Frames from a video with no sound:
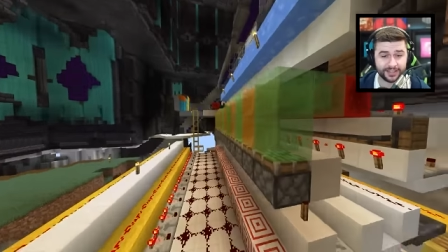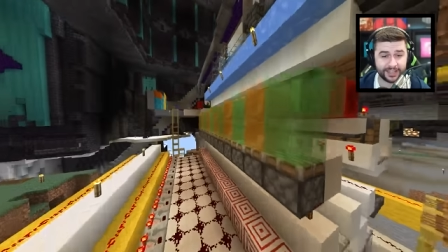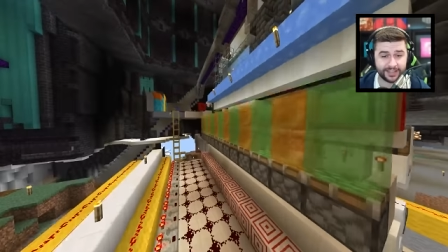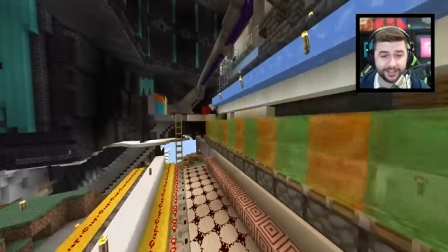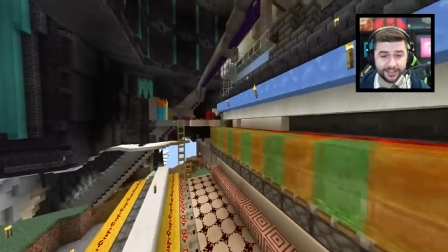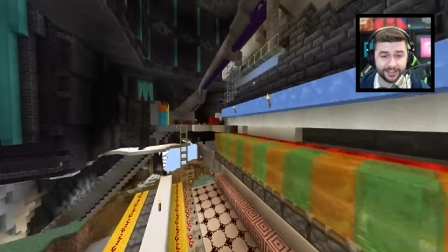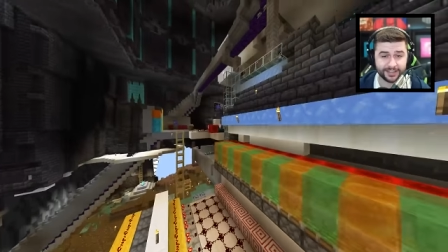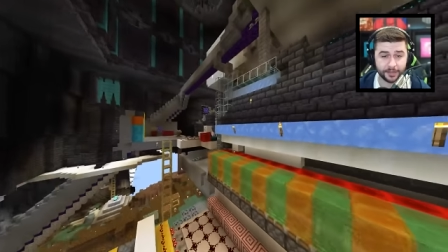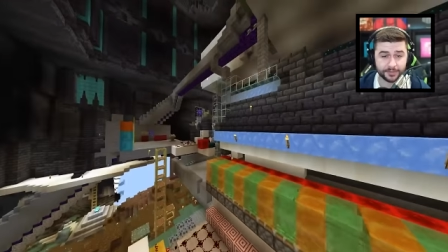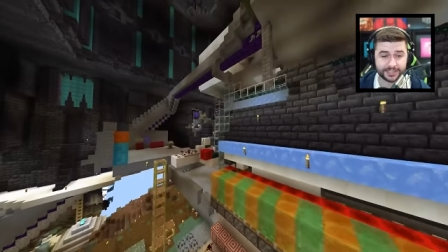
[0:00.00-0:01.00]
that
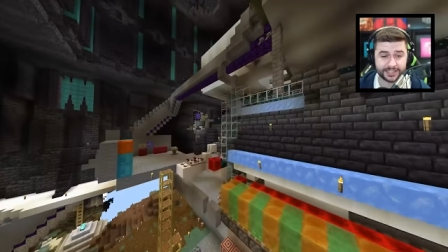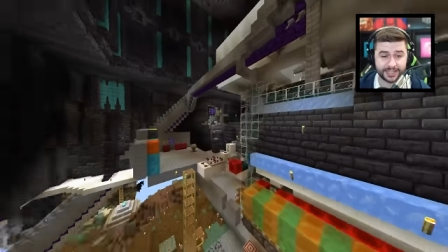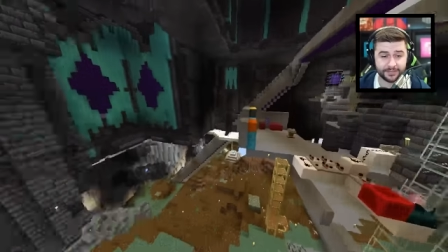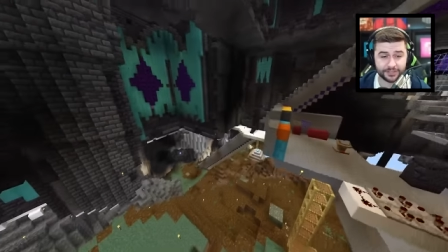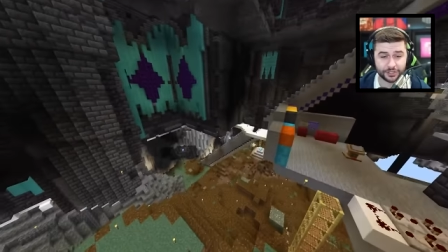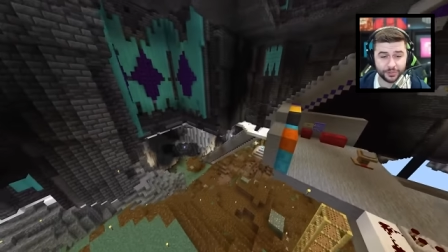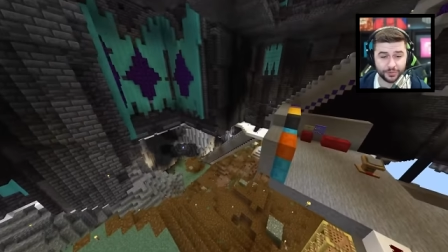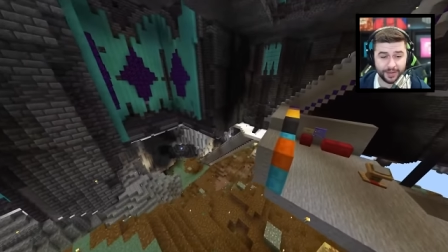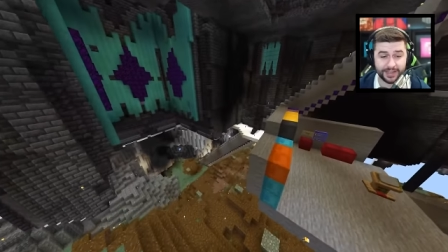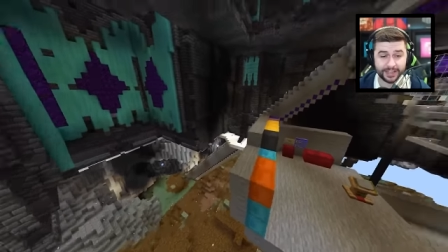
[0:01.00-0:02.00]
comes together to
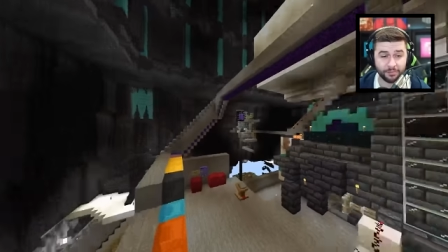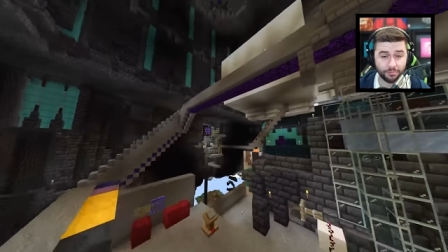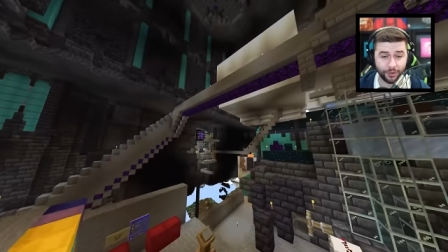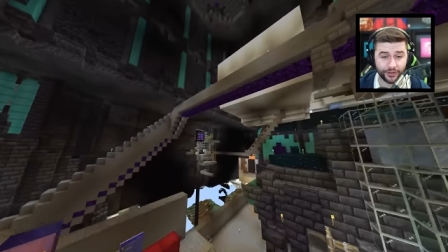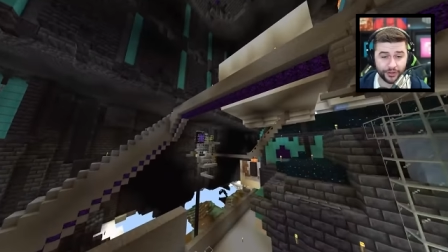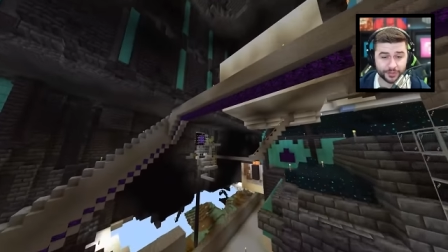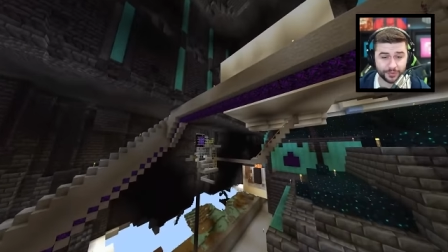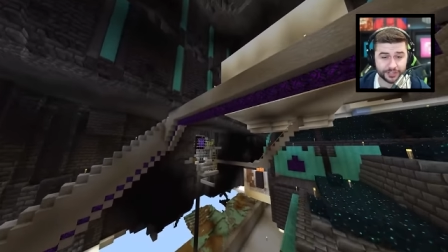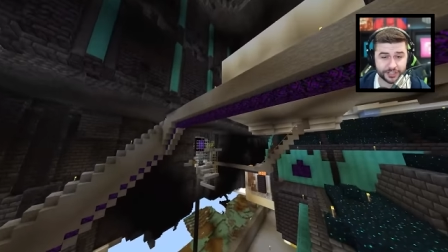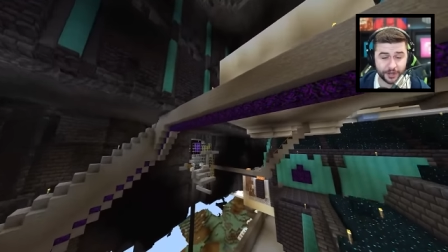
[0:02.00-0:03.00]
make it
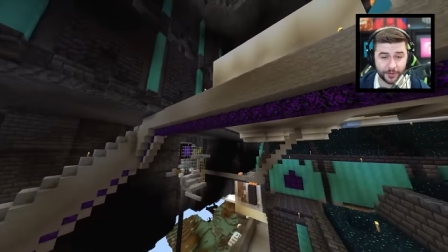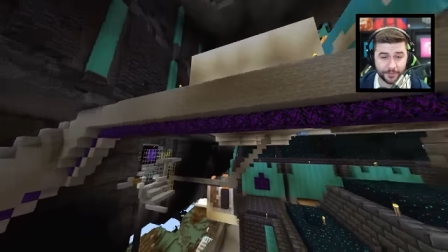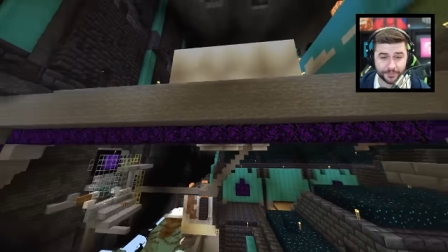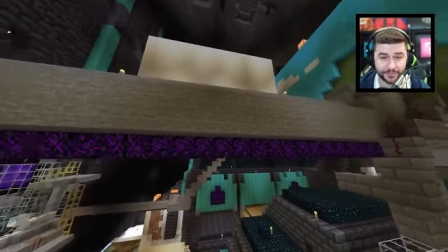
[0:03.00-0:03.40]
possible. So